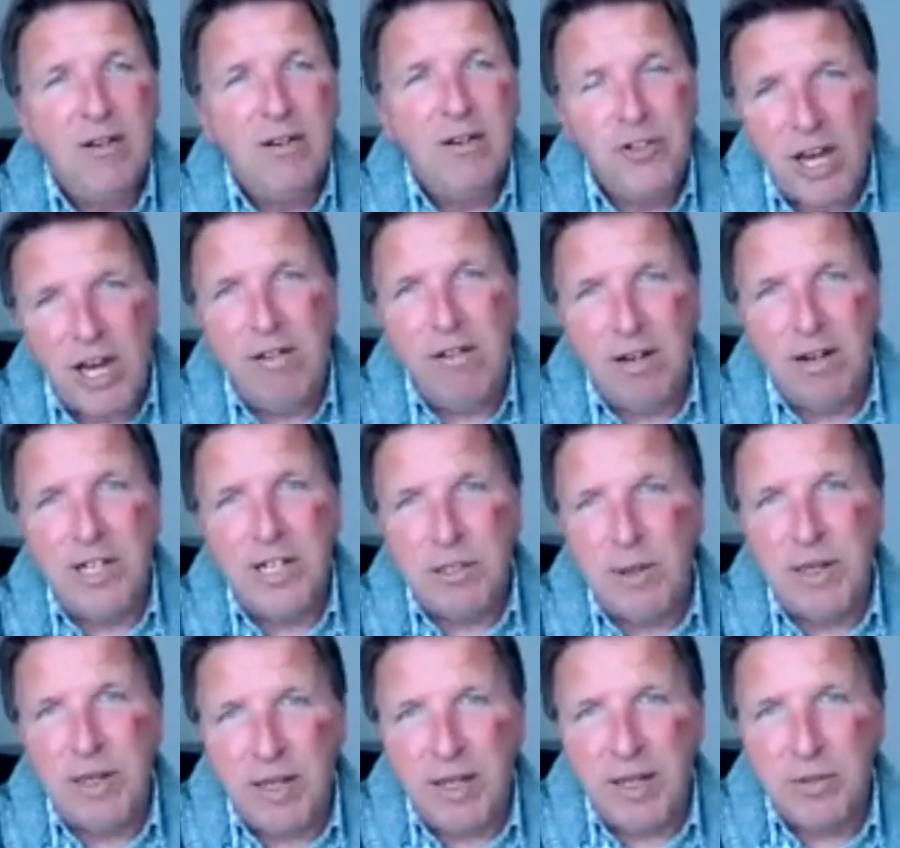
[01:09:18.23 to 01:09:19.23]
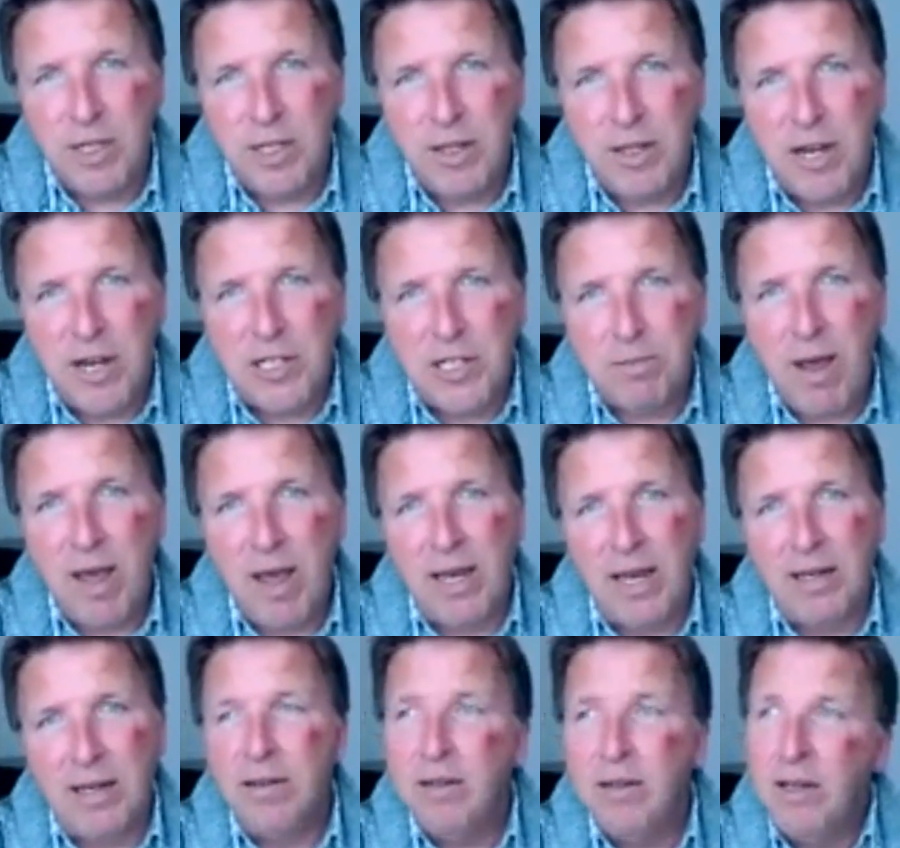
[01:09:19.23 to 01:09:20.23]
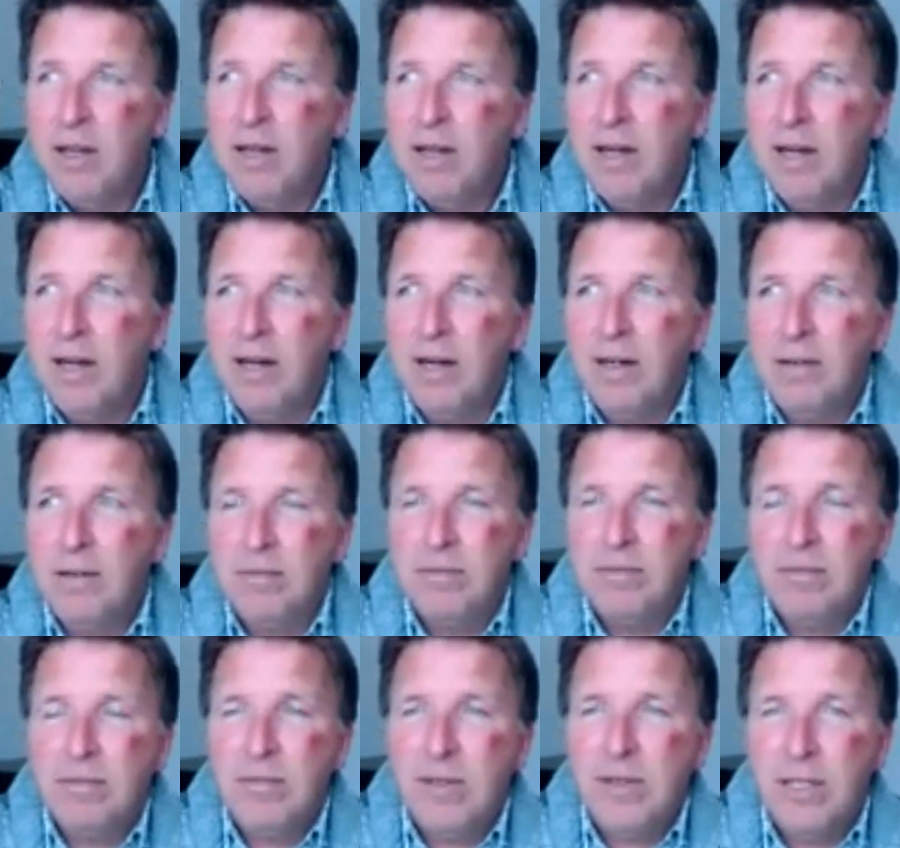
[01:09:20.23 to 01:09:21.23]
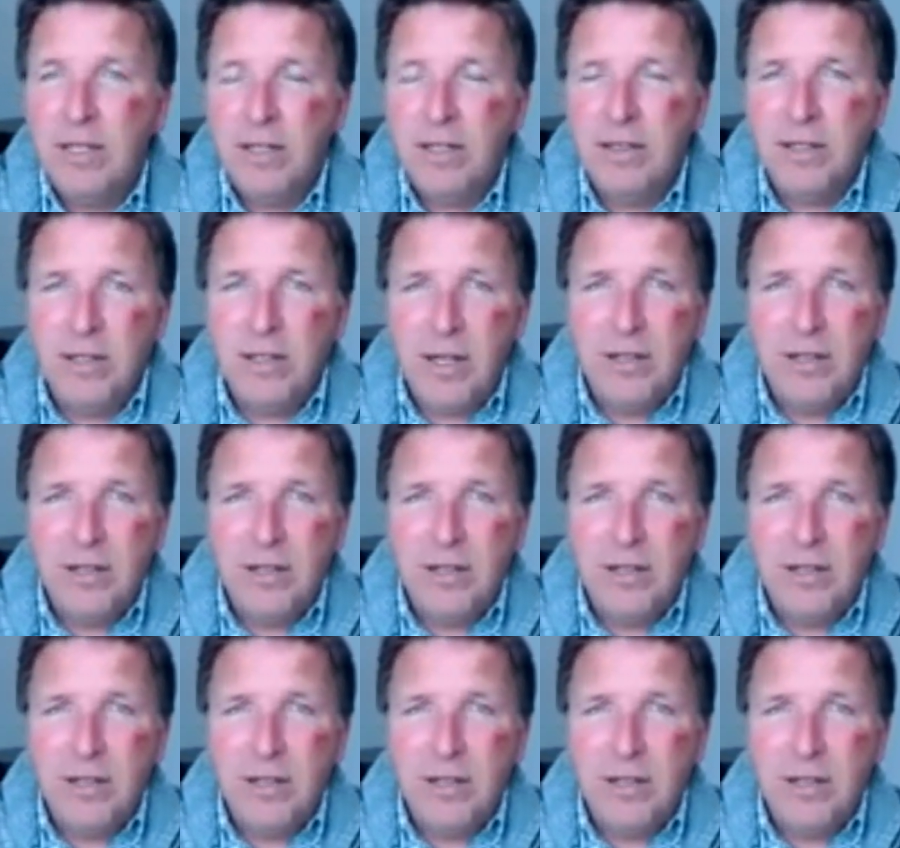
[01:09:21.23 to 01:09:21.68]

generally speaking he was a nice man um and, and,